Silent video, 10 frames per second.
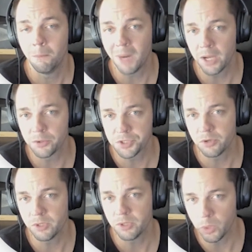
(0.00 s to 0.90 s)

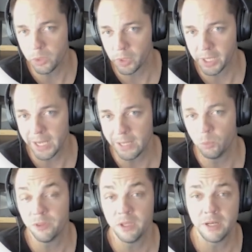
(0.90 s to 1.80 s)
milestone that we want to hit
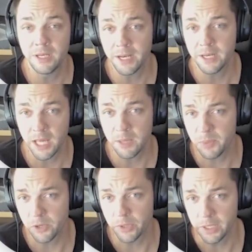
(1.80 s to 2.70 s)
within a 90-day
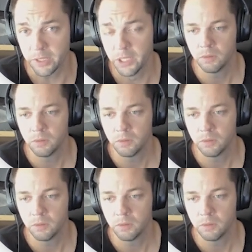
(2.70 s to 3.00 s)
period.